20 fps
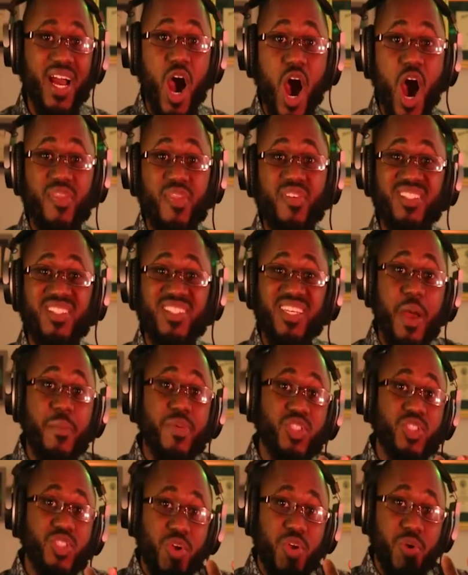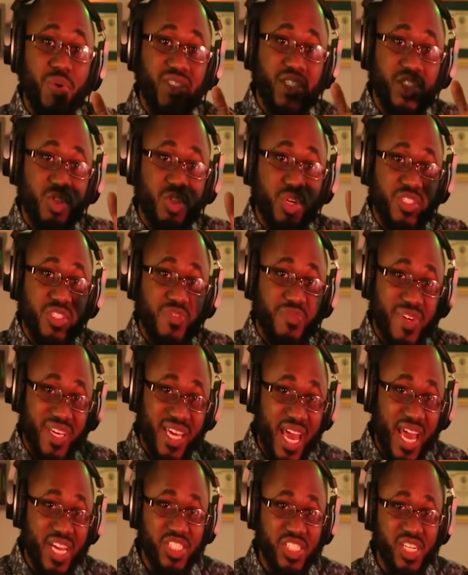other cybersecurity
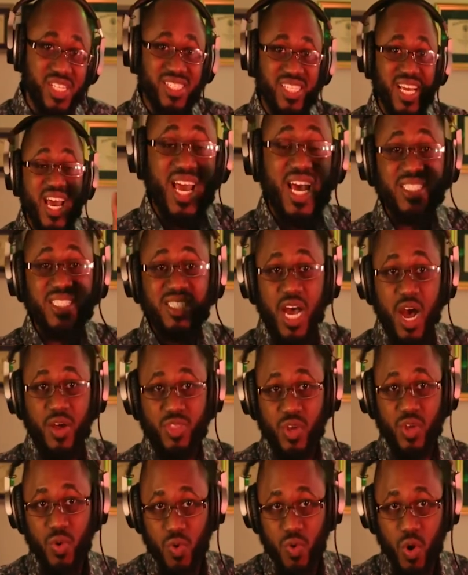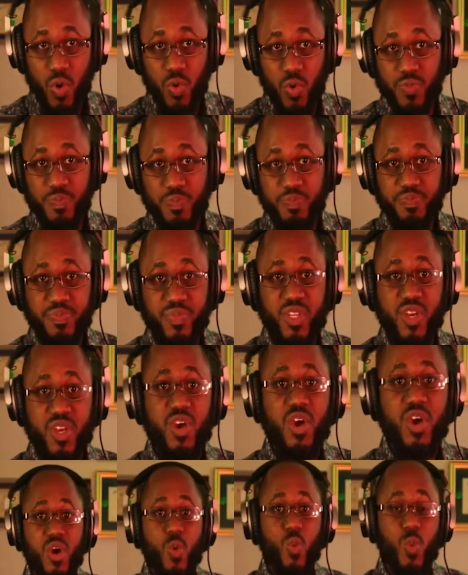certifications down the road.
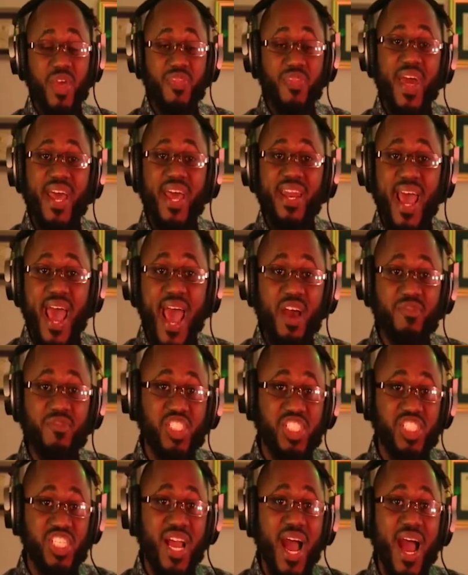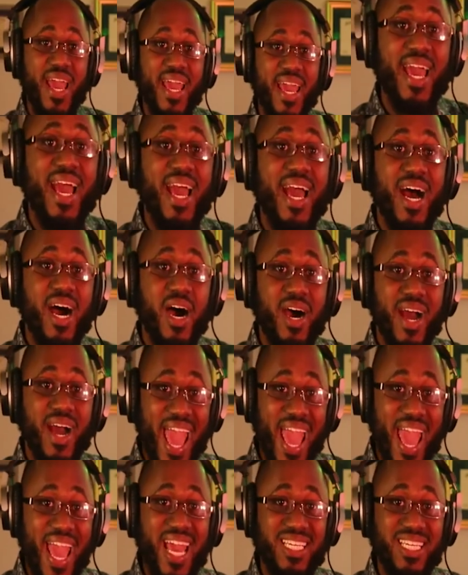We then have GIAC uh,
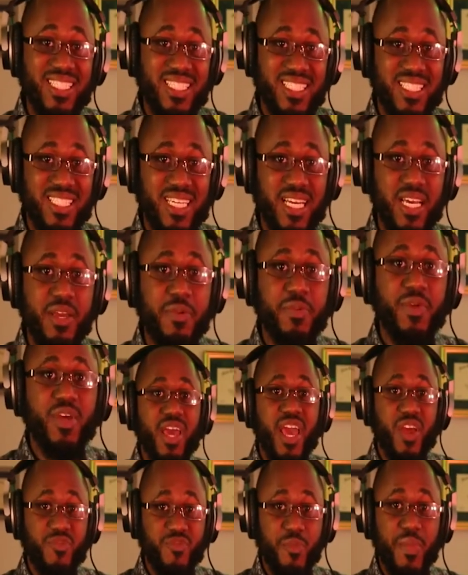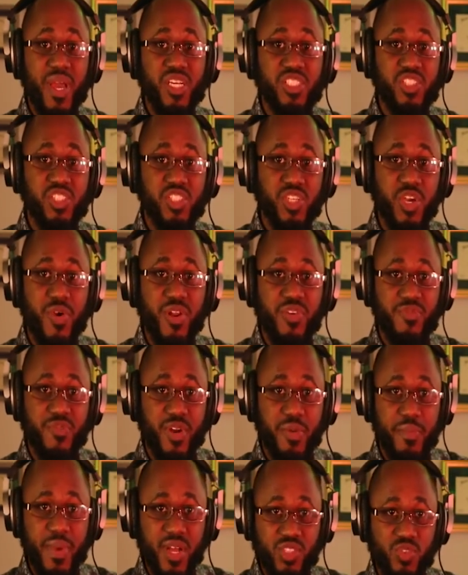Information Security
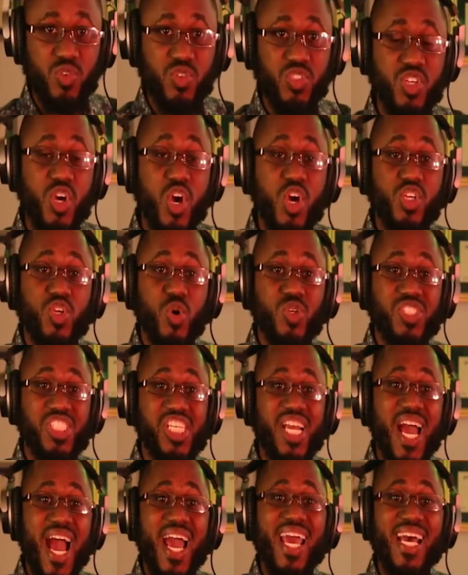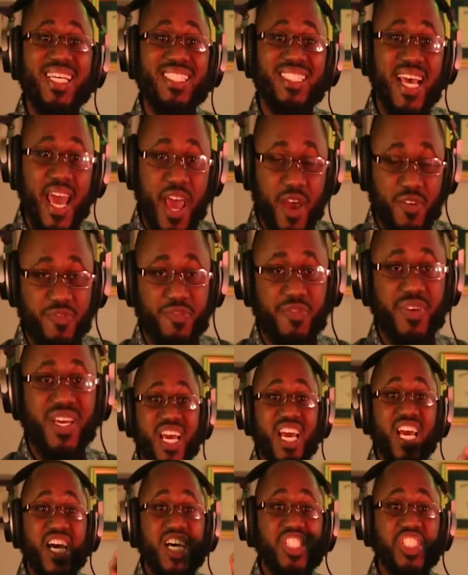Fundamentals. So GISF,
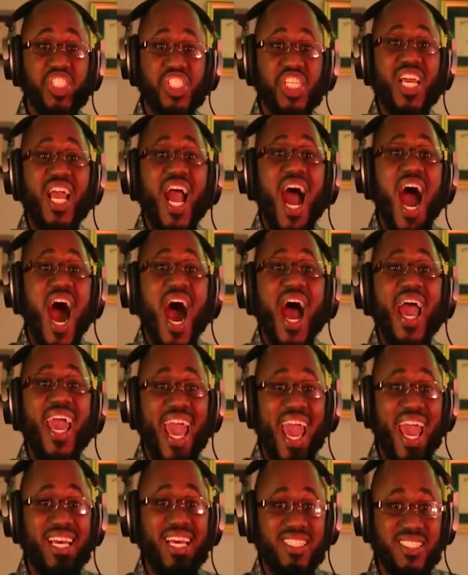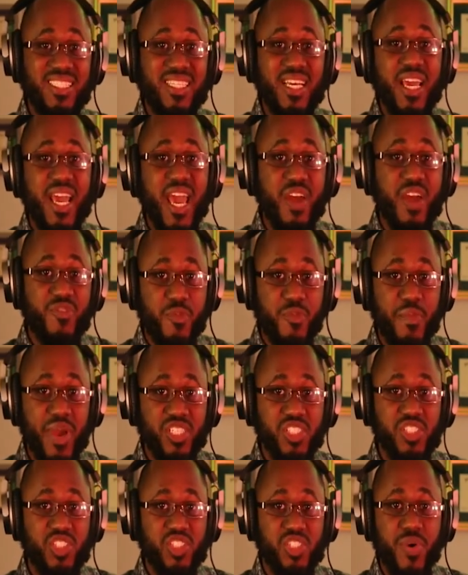GIAC
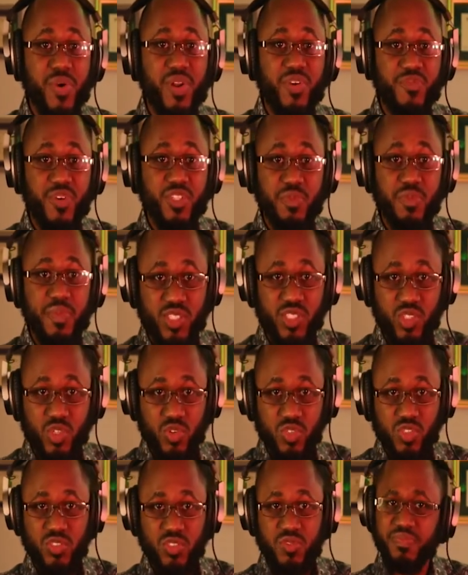Information Security Fundamentals,